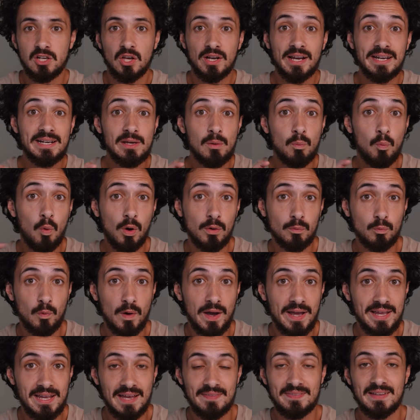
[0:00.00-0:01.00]
look at it one
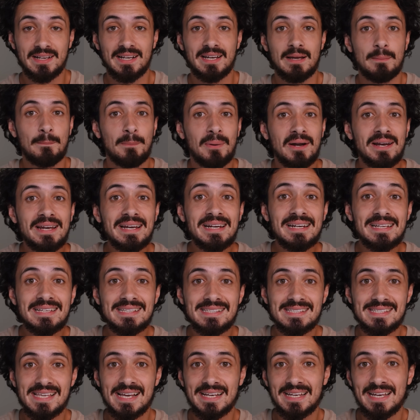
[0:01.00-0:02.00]
way and then completely
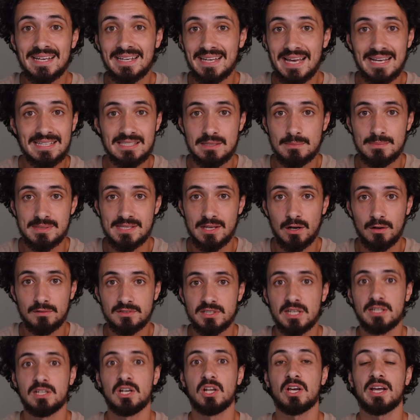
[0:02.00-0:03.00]
second guess themselves
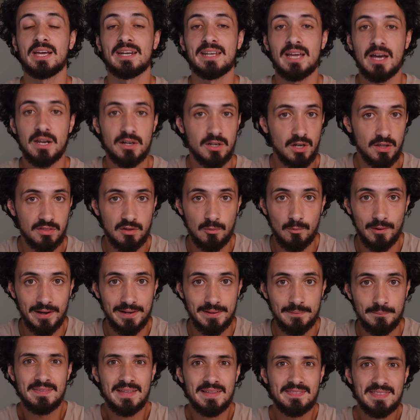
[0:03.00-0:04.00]
and look at it another way.
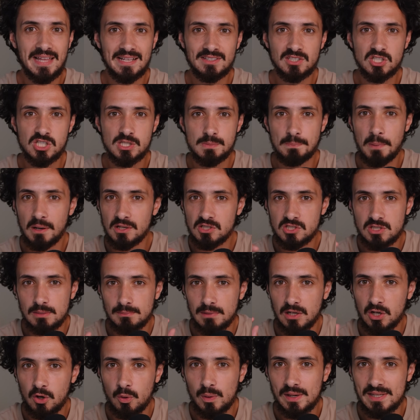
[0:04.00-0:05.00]
They'd then spot some
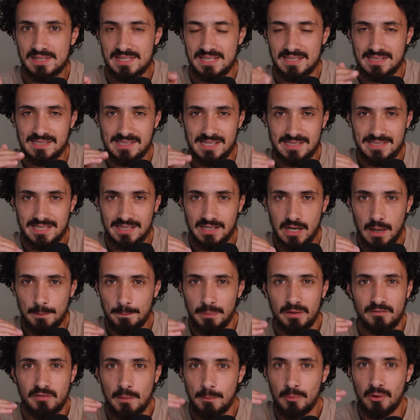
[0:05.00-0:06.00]
liquidity sitting
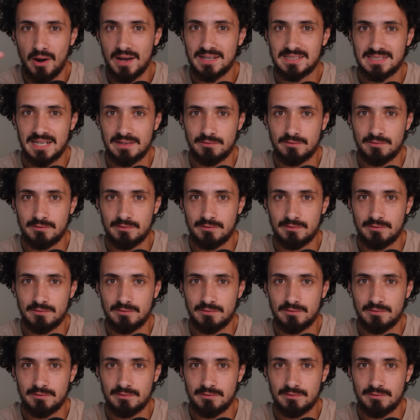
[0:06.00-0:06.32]
above a price